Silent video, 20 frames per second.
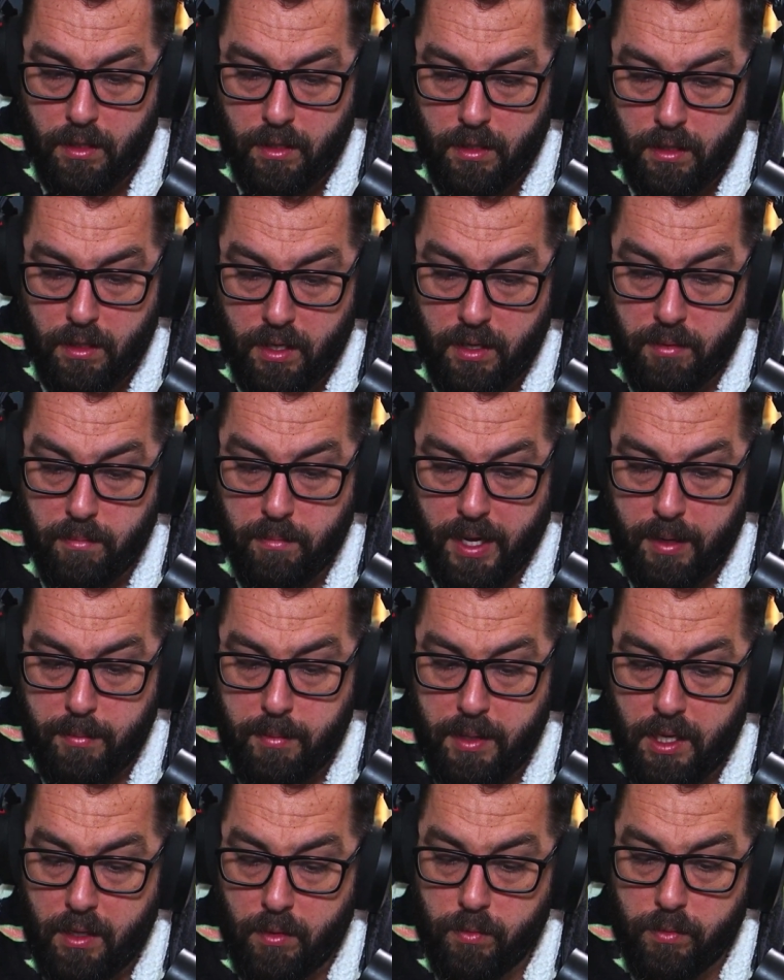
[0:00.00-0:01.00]
and
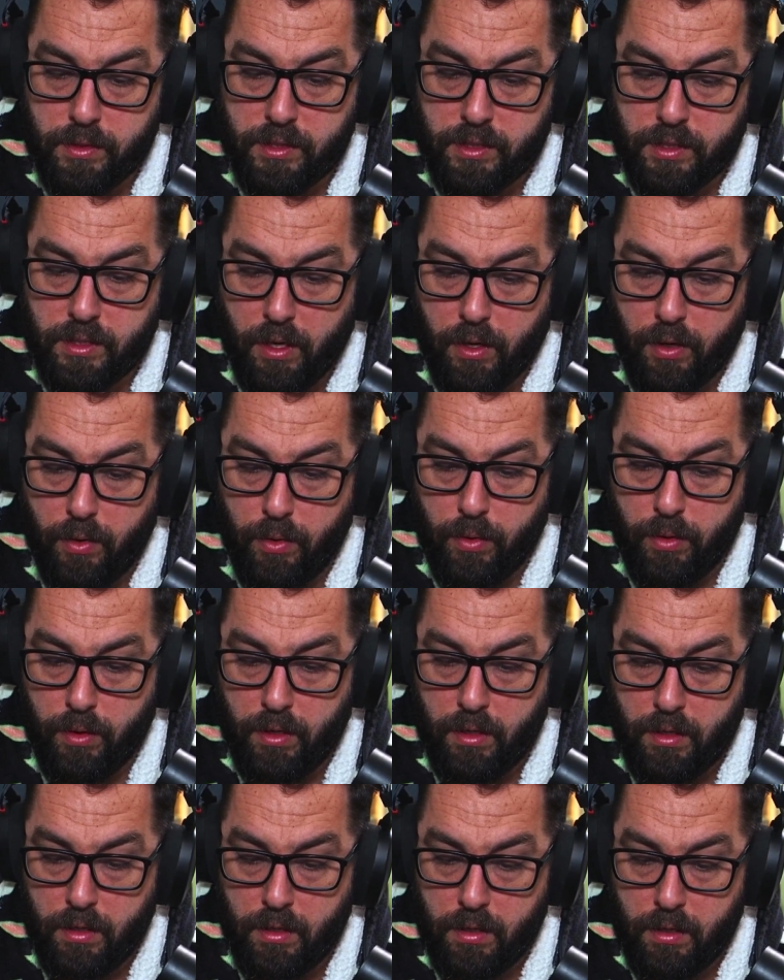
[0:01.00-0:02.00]
maybe it was so.
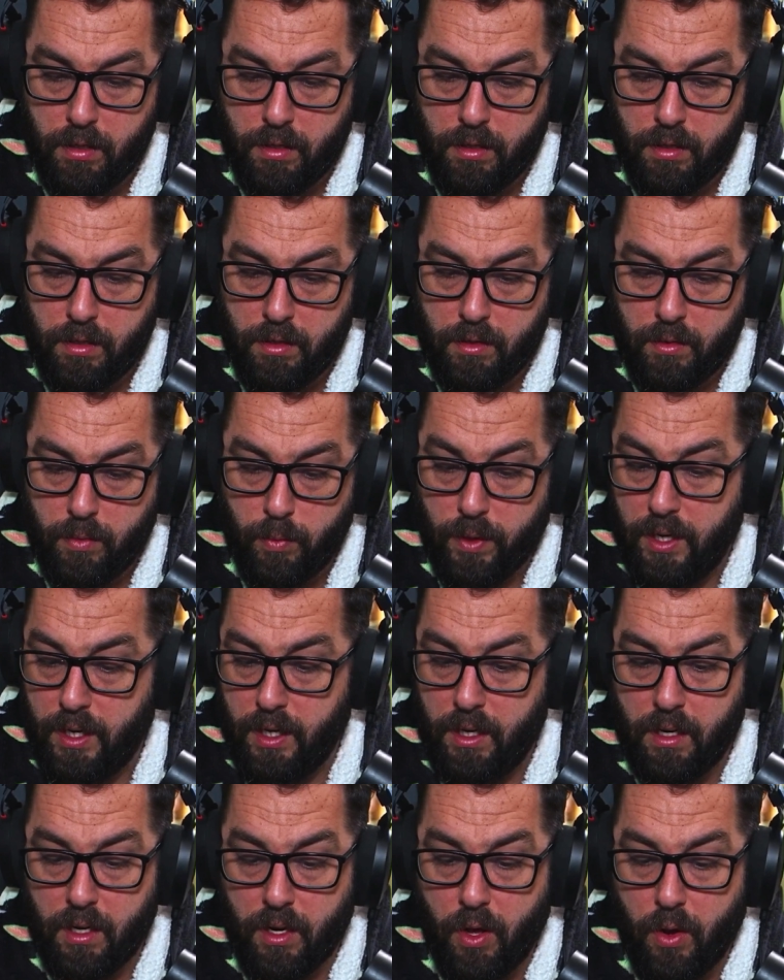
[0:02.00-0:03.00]
We
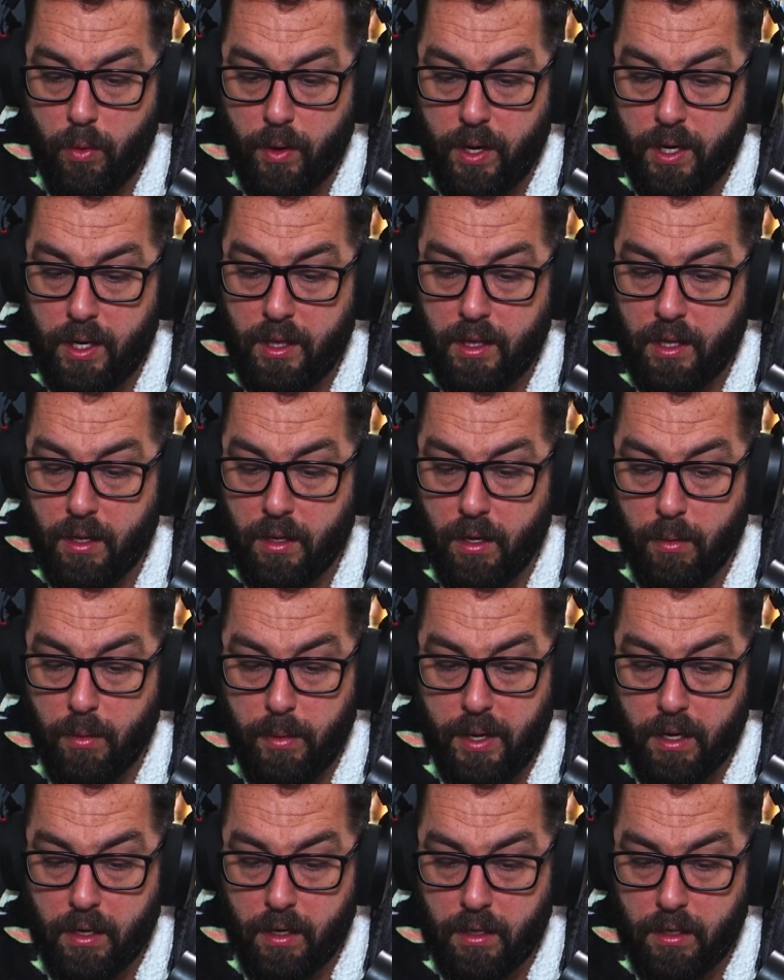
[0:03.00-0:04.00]
didn't know anything
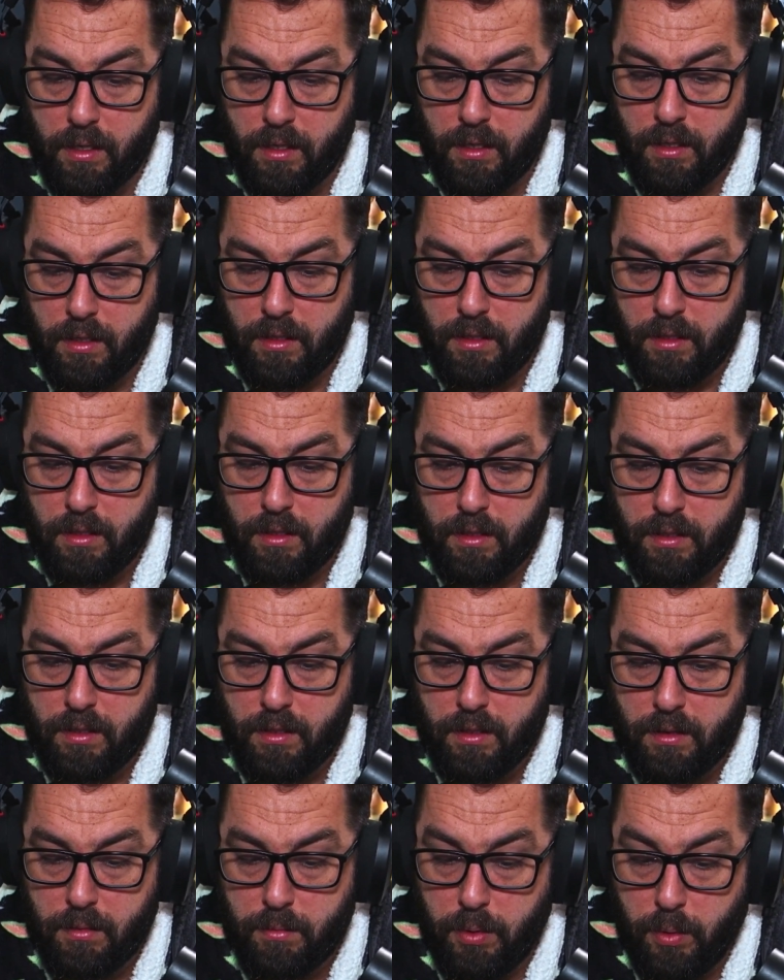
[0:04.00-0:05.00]
about it,
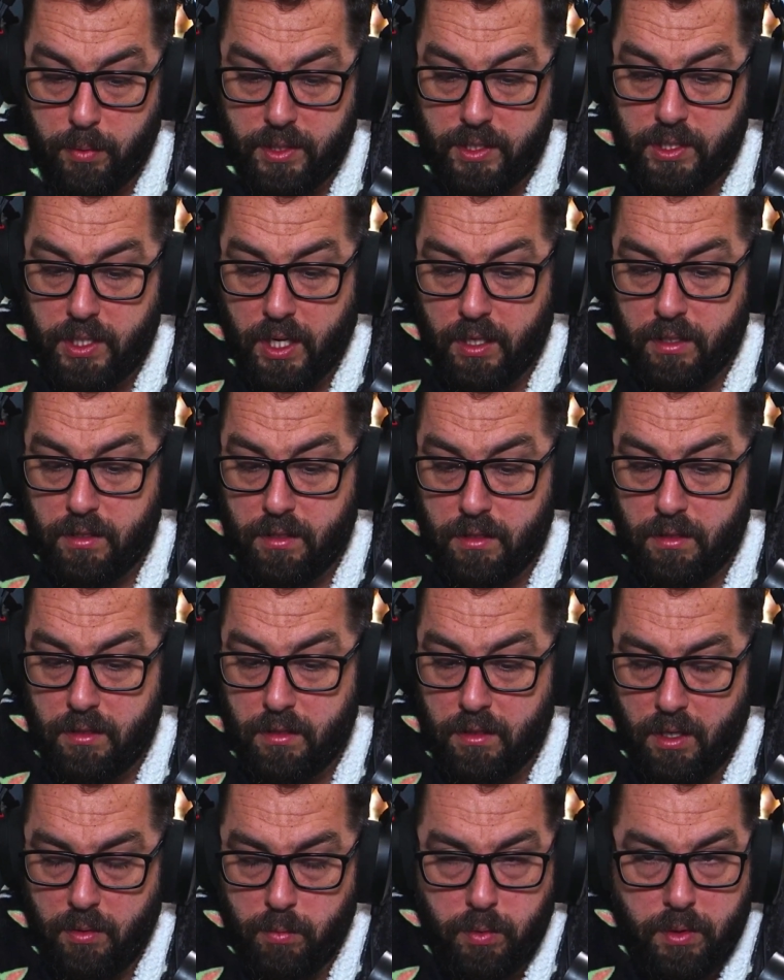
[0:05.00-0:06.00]
but we judged
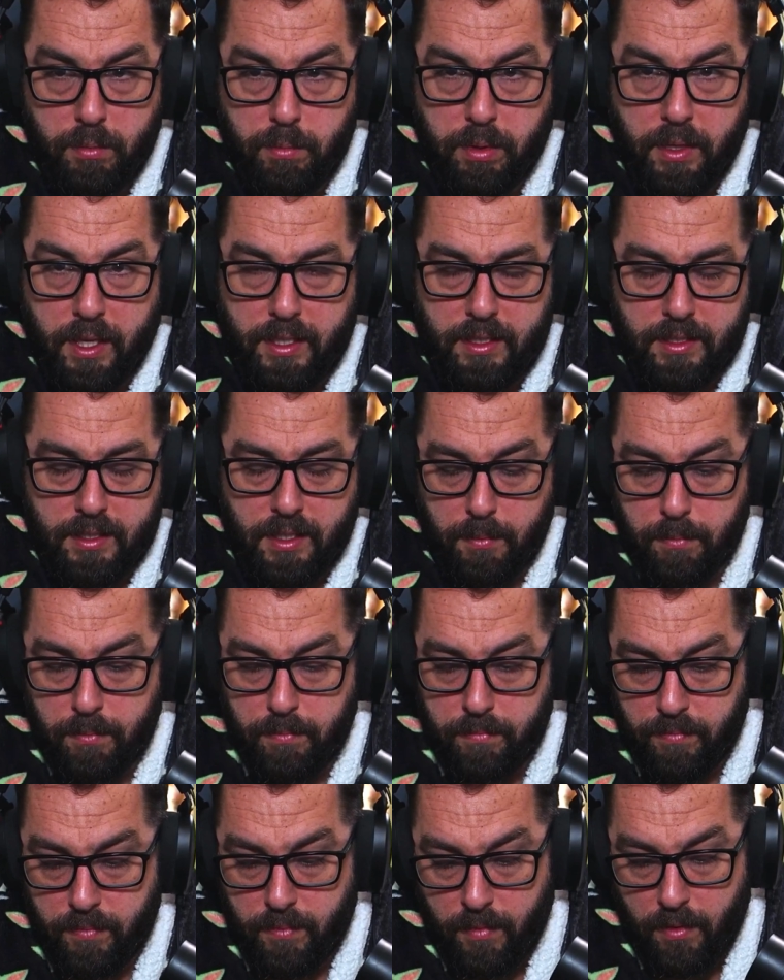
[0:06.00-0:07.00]
it would please him,
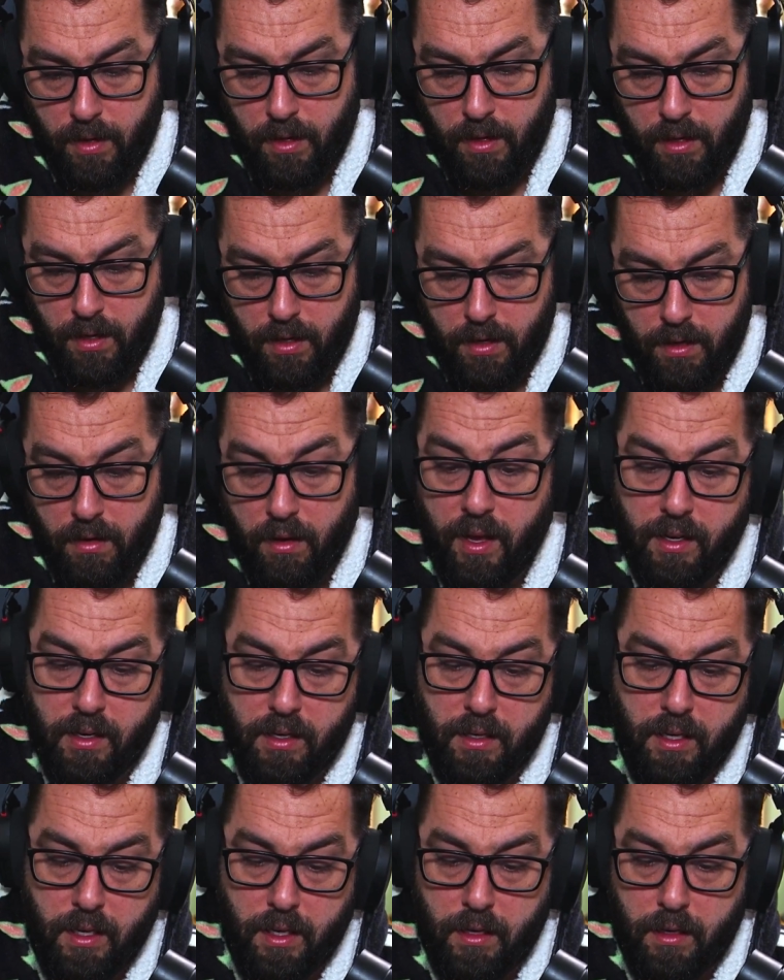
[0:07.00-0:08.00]
and it
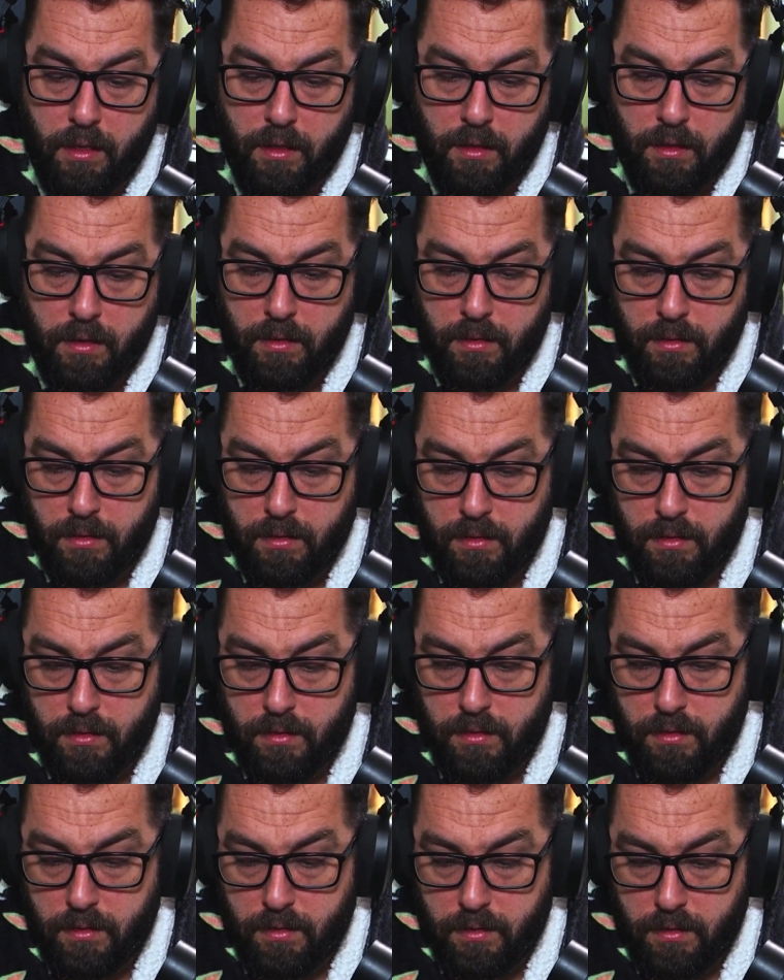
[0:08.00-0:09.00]
did,
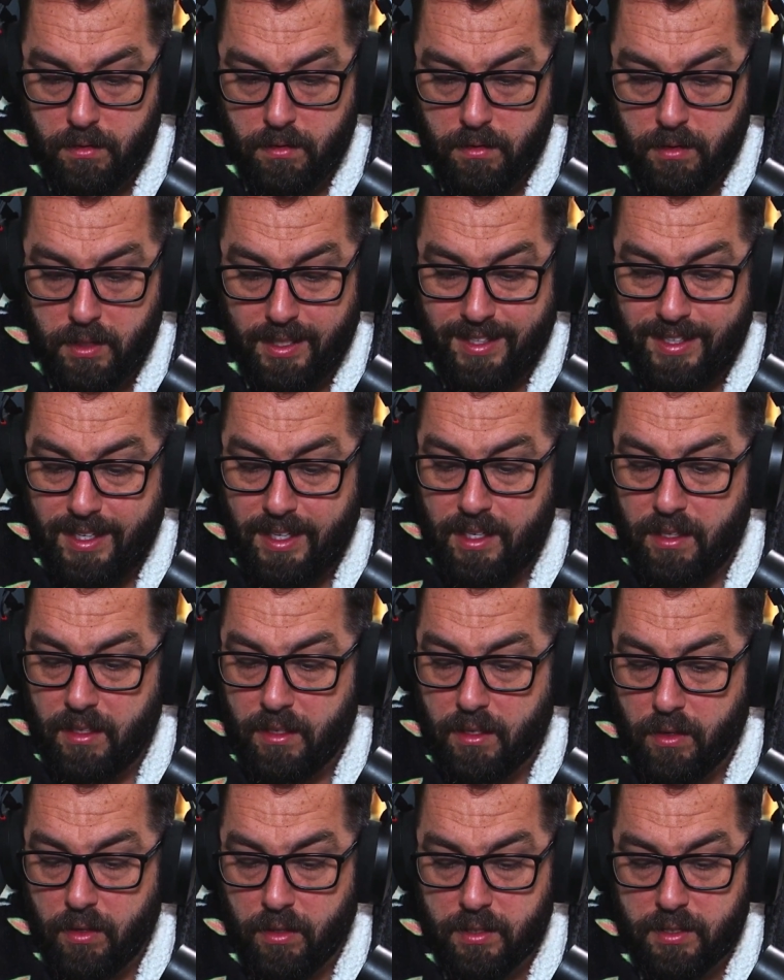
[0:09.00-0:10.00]
and didn't
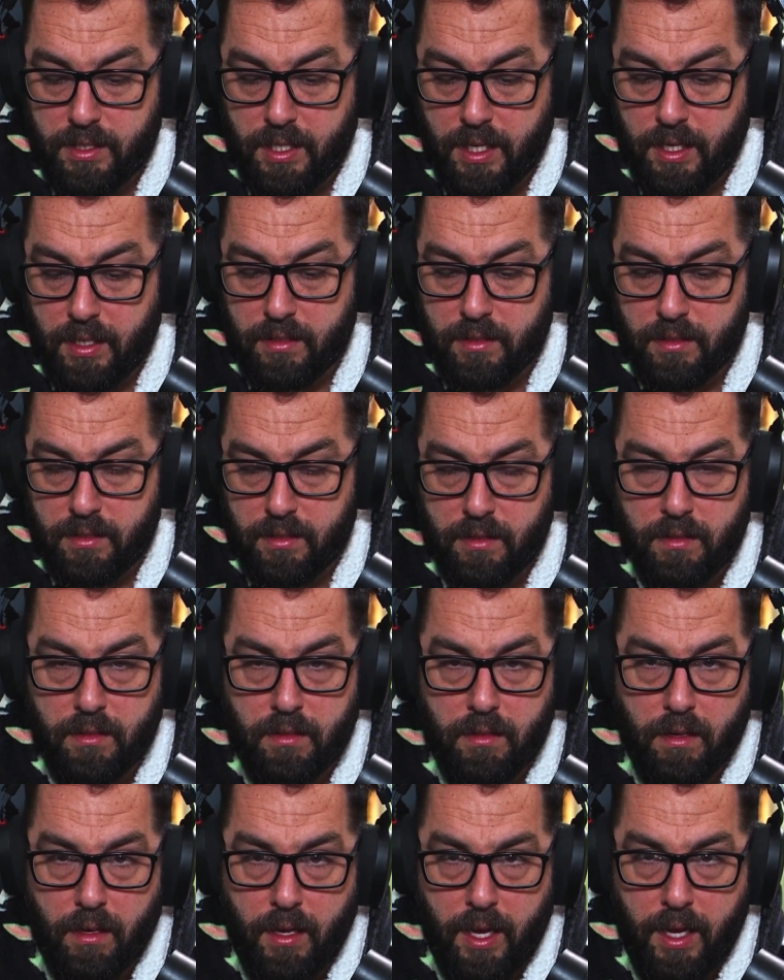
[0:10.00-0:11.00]
cost us
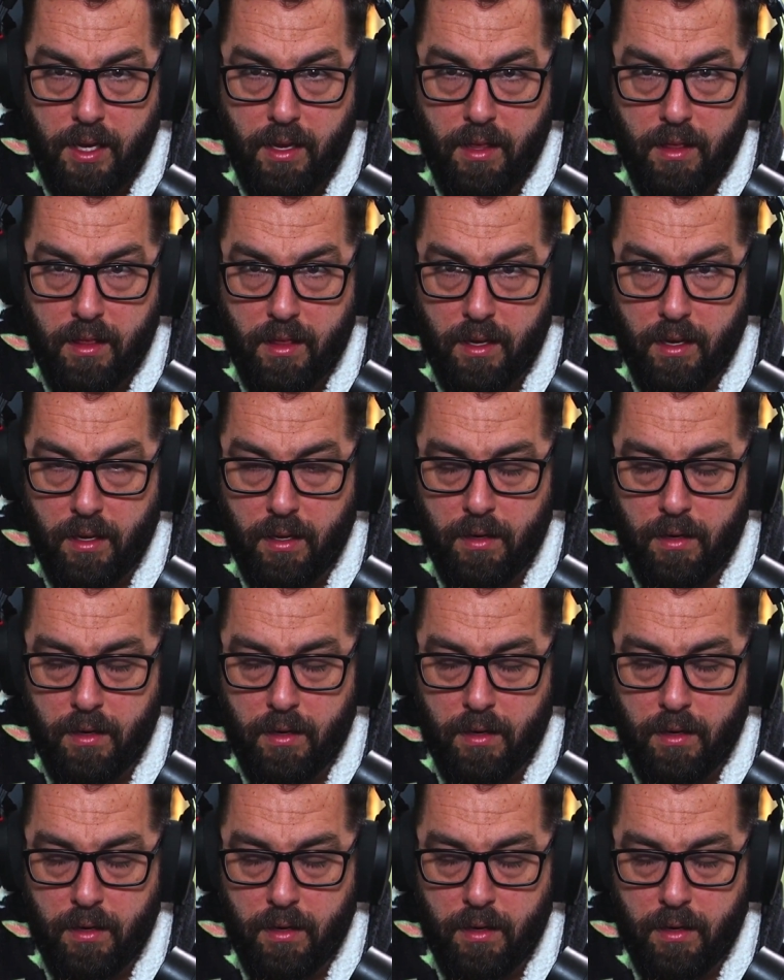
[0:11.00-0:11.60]
anything.